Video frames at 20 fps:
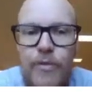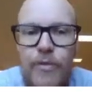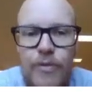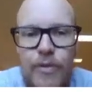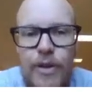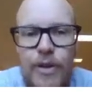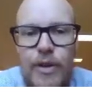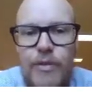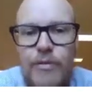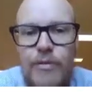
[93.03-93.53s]

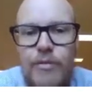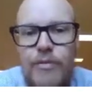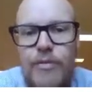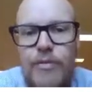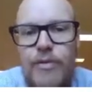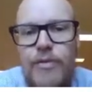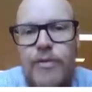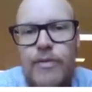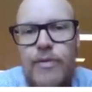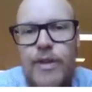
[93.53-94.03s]
that
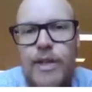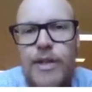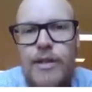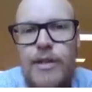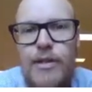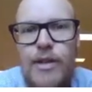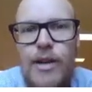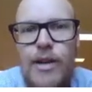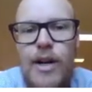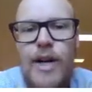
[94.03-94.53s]

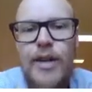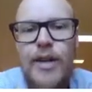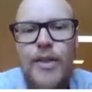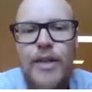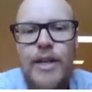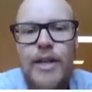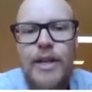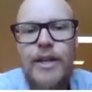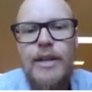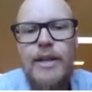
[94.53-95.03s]
I
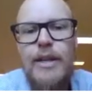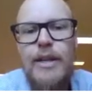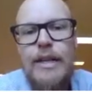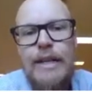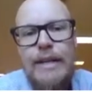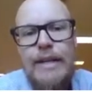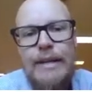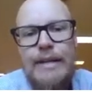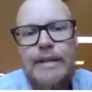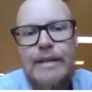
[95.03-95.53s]
think
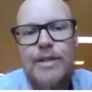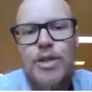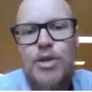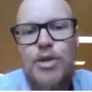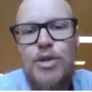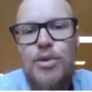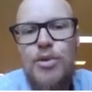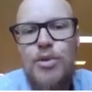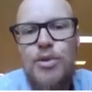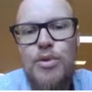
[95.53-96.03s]
is
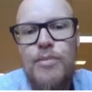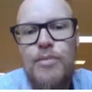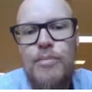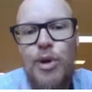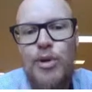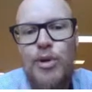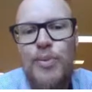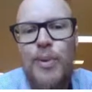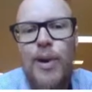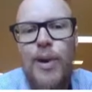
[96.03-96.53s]
to
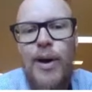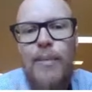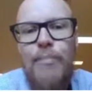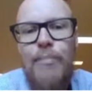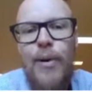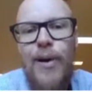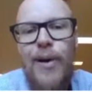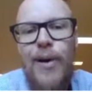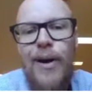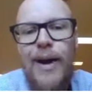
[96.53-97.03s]
multiply
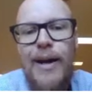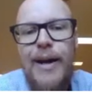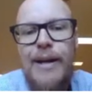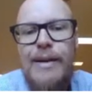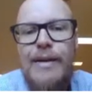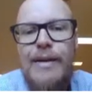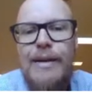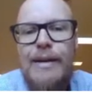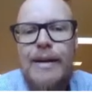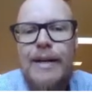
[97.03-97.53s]
by
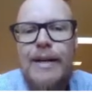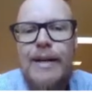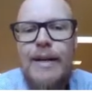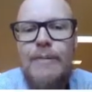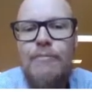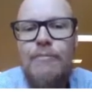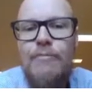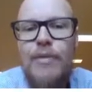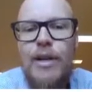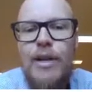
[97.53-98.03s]

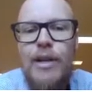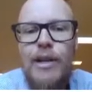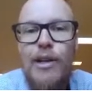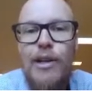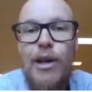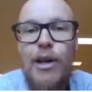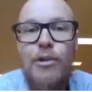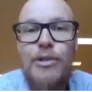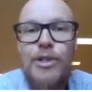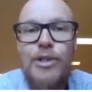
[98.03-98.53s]
a
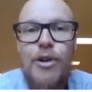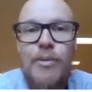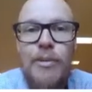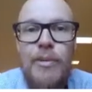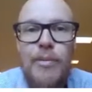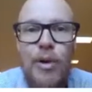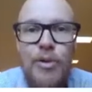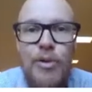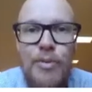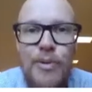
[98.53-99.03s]
lowest common
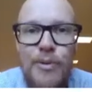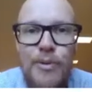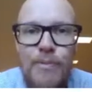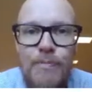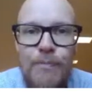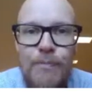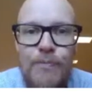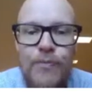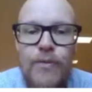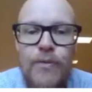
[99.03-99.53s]
multiple
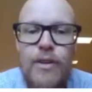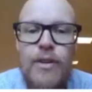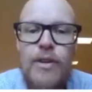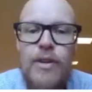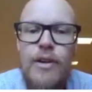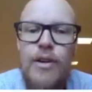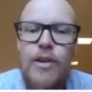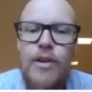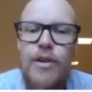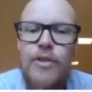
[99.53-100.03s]

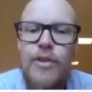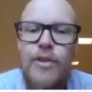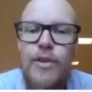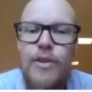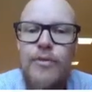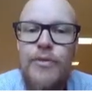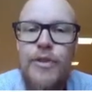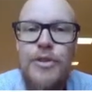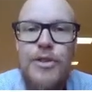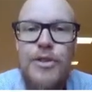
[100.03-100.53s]

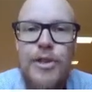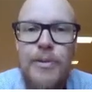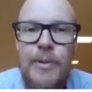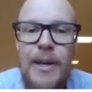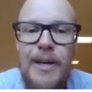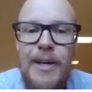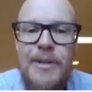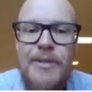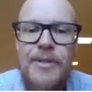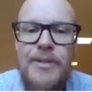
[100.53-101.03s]
of the
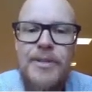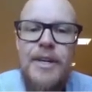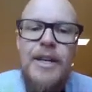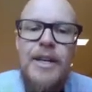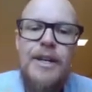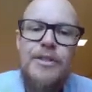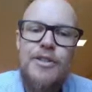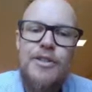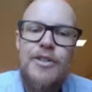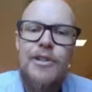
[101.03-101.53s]
denominators.
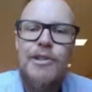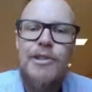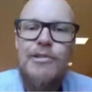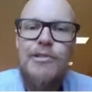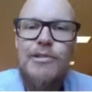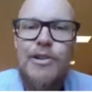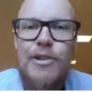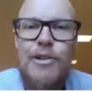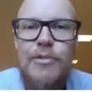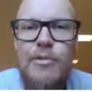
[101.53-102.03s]
So the
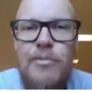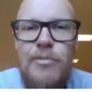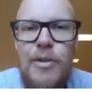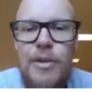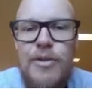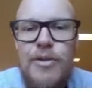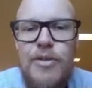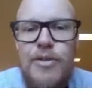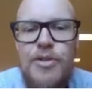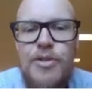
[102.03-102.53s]
lowest
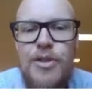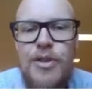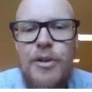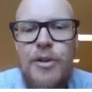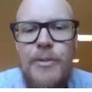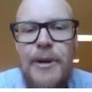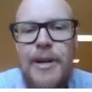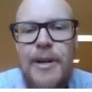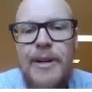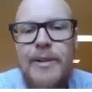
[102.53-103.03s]
common
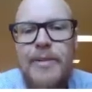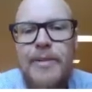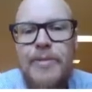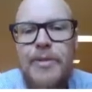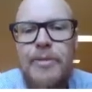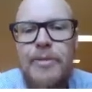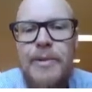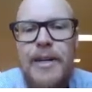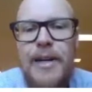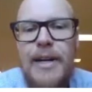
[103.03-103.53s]
denominator
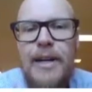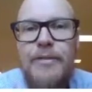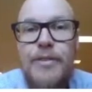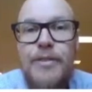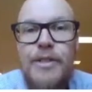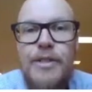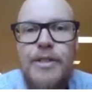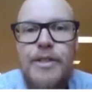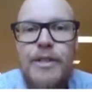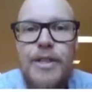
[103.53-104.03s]
that we have
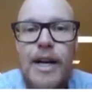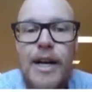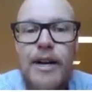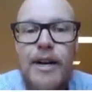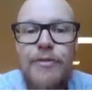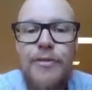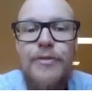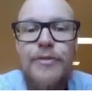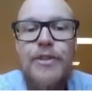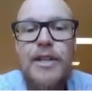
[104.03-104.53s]
is
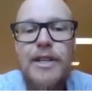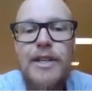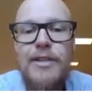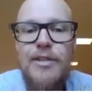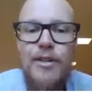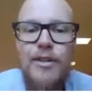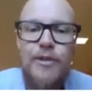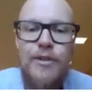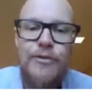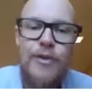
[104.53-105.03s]
15.
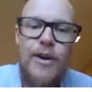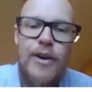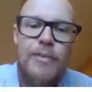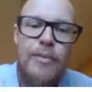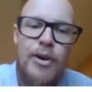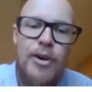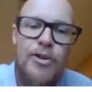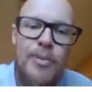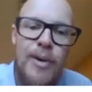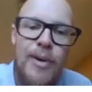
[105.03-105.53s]
So if I
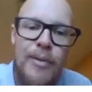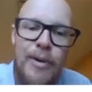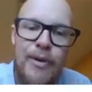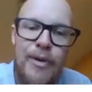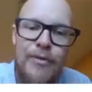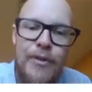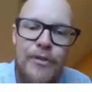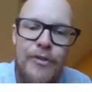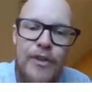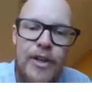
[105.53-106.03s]
multiply by
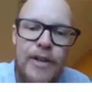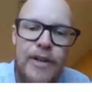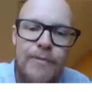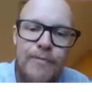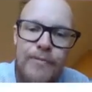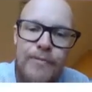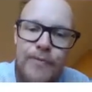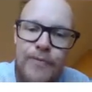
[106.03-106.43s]
15,